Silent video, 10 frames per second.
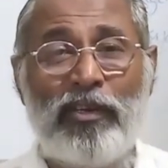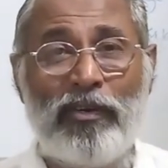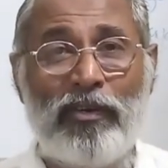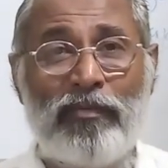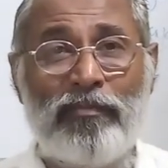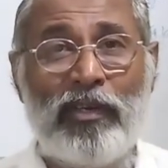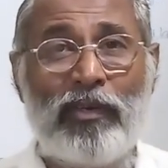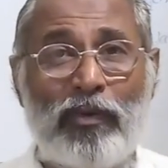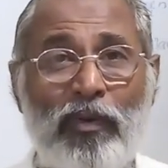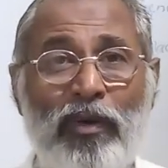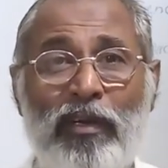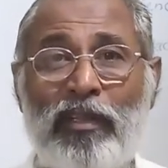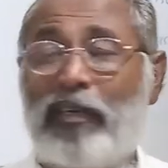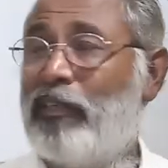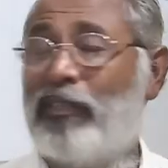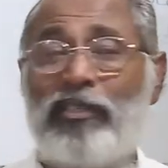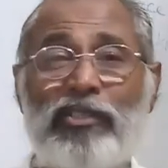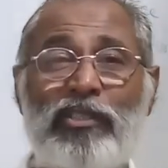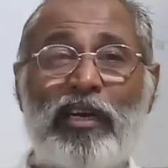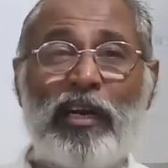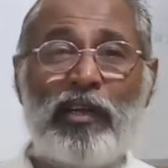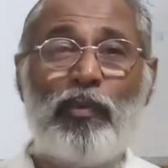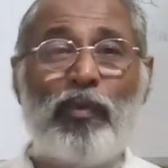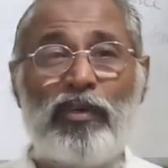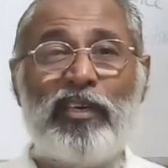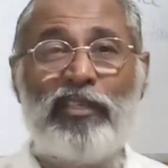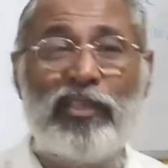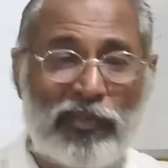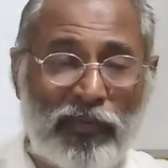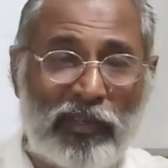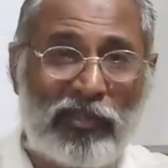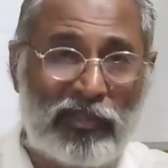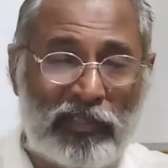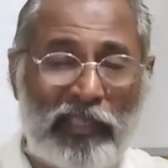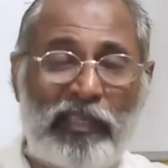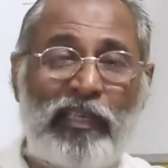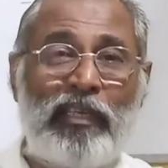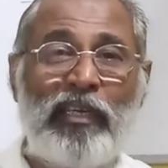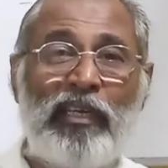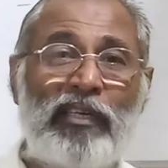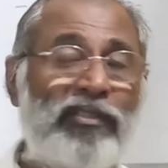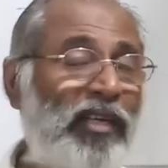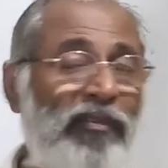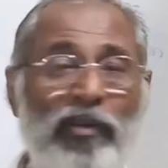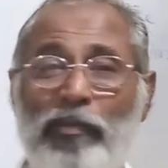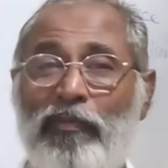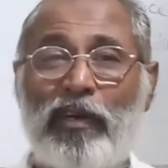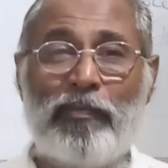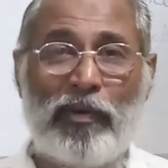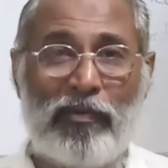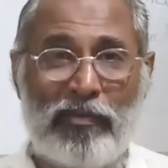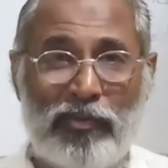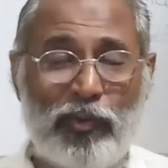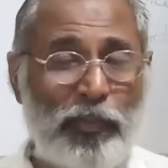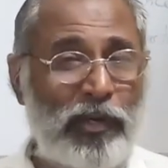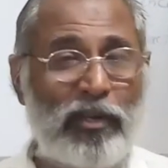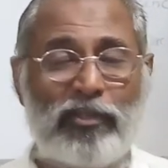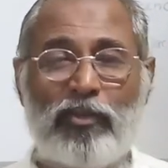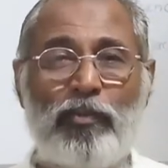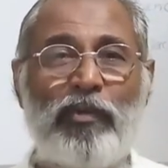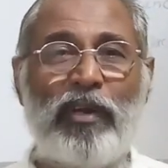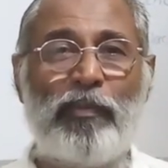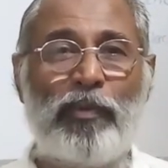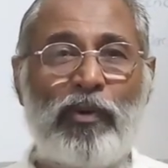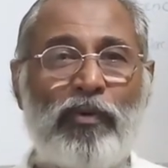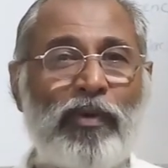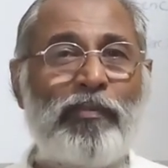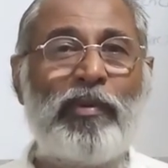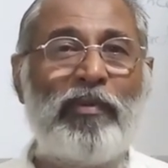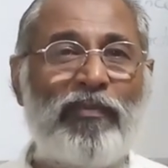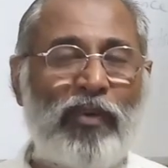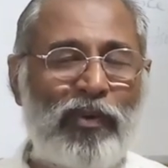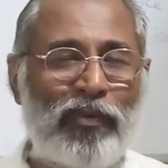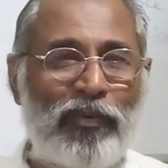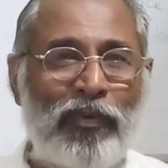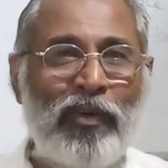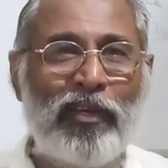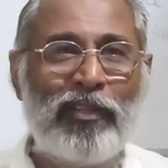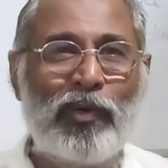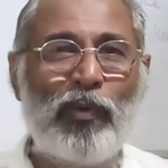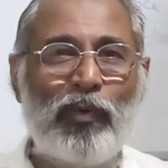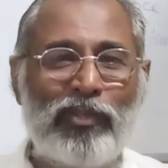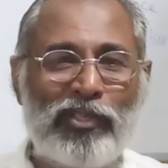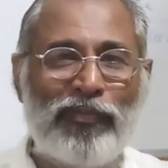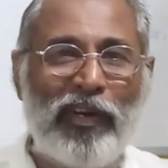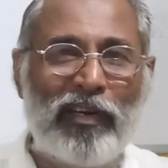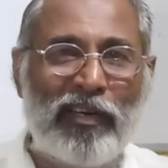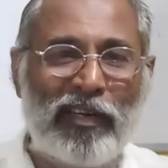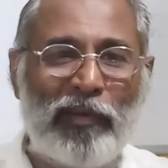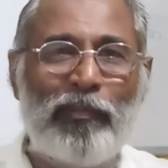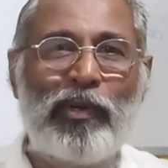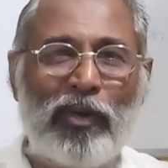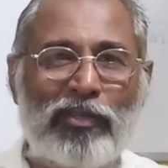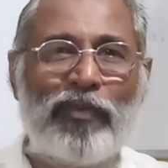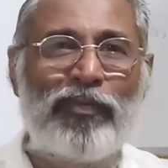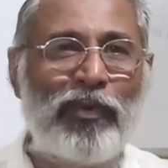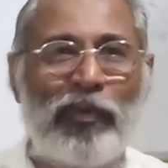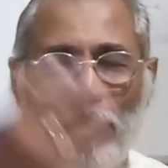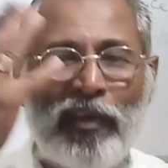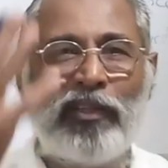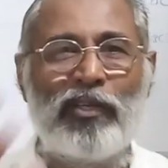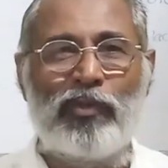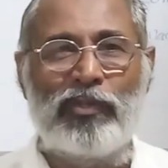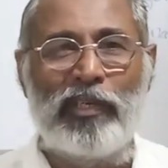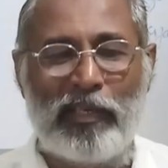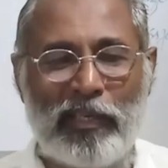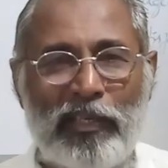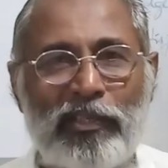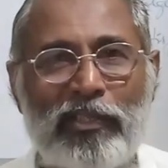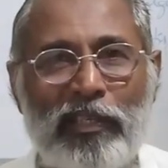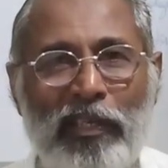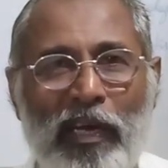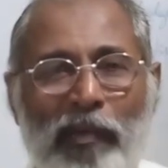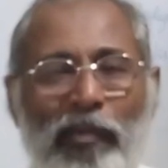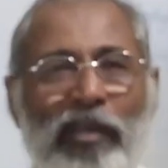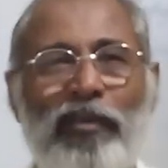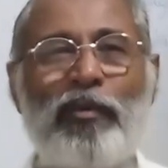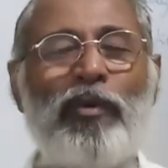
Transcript: you know, told that this is the guy who did this for the society. Sun will be very proud. Jupiter also will be very proud when people fall to the Guruji's feet and tell, because of you, the society is in harmony.